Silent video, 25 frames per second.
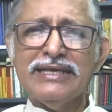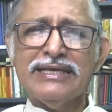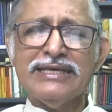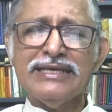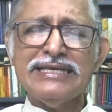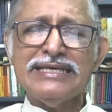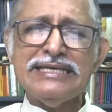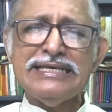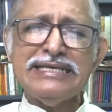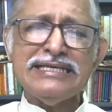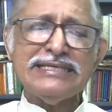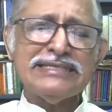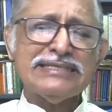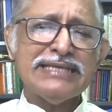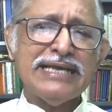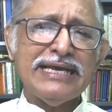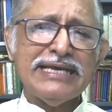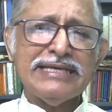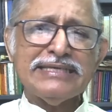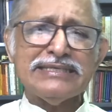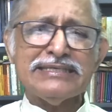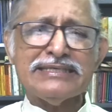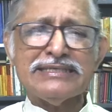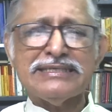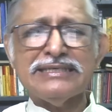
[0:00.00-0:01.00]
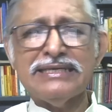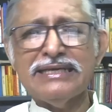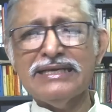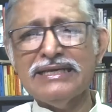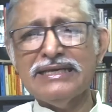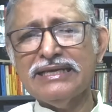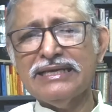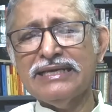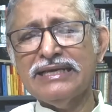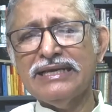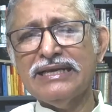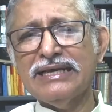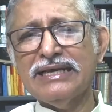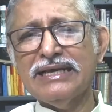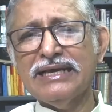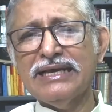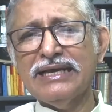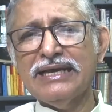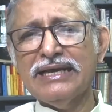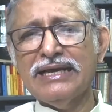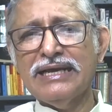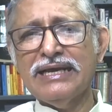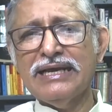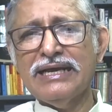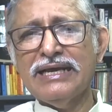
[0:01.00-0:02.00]
He says,
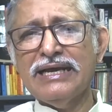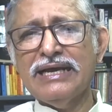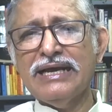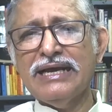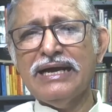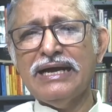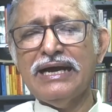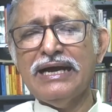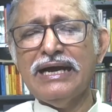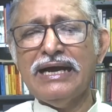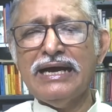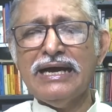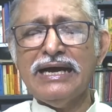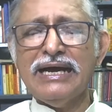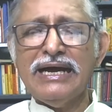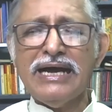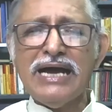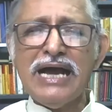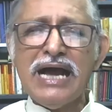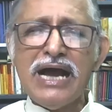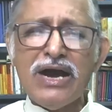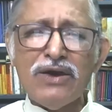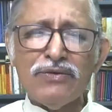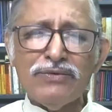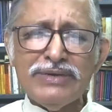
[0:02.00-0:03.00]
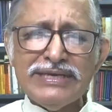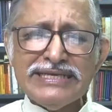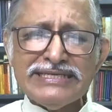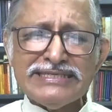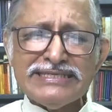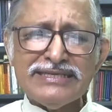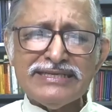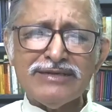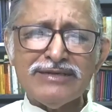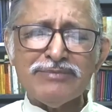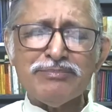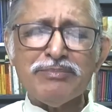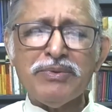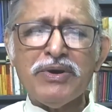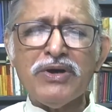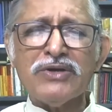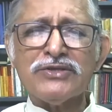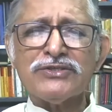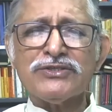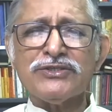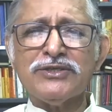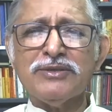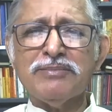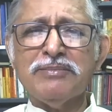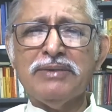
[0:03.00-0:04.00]
uh, How is it
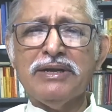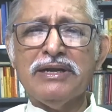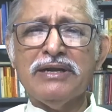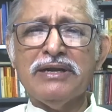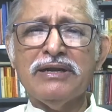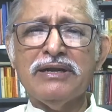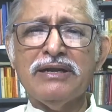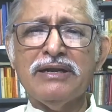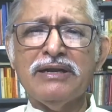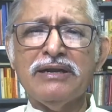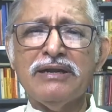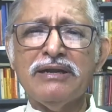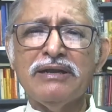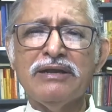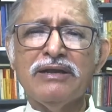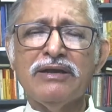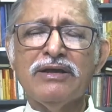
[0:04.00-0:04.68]
possible